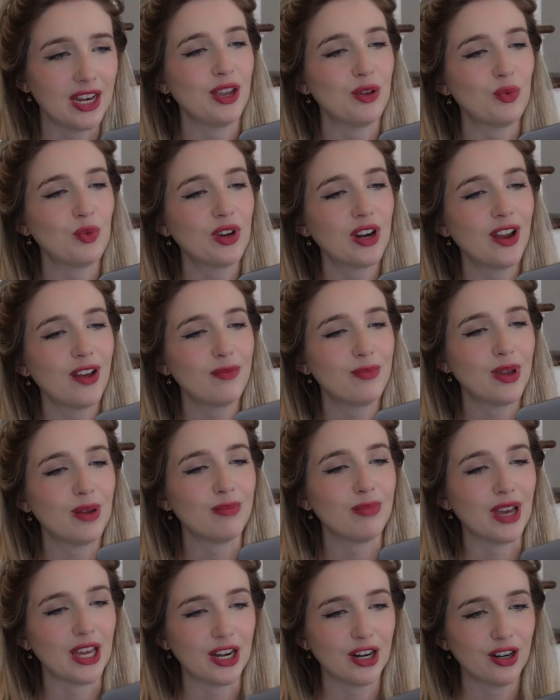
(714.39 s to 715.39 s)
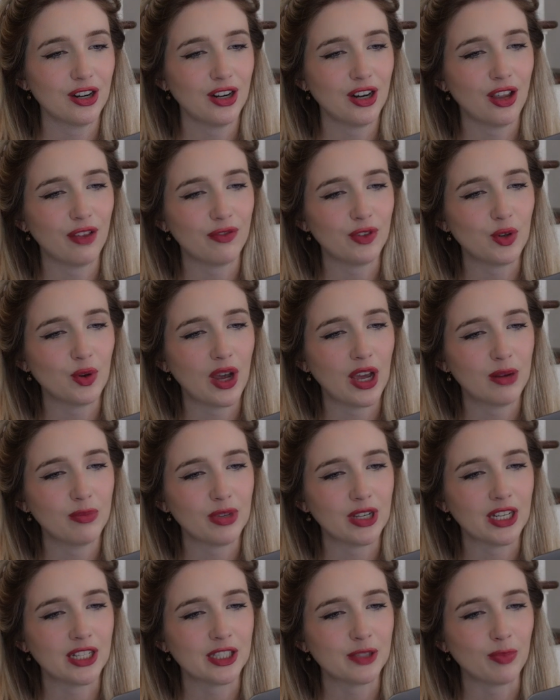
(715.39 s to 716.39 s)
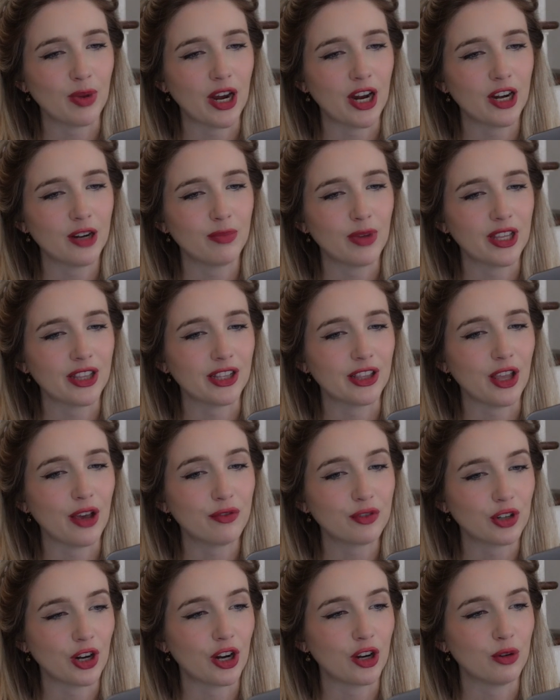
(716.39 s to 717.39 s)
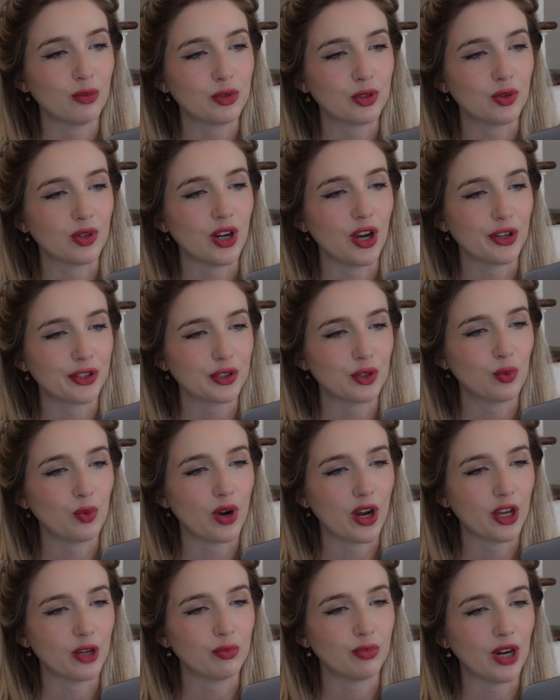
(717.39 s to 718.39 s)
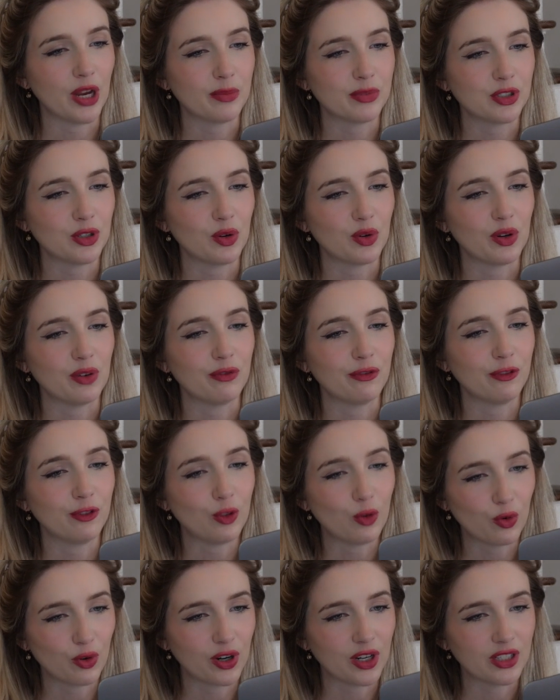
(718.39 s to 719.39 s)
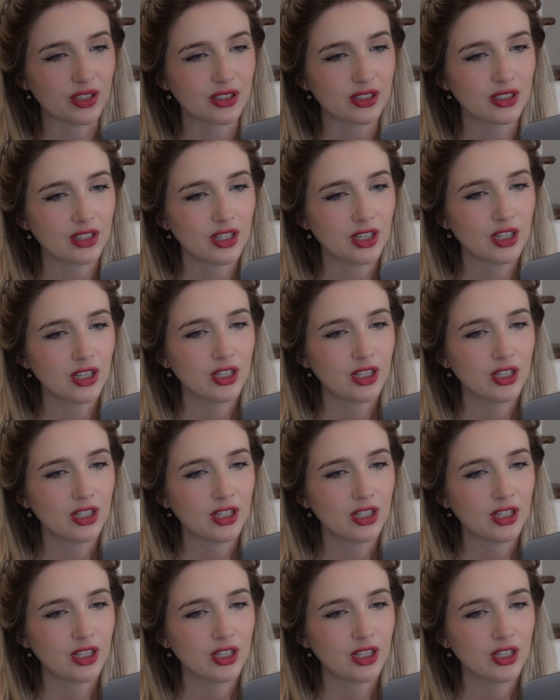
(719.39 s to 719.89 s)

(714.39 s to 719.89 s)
It would have been better if you had been inspired by the love triangle between Oscar Wilde, Bram Stoker, and Florence.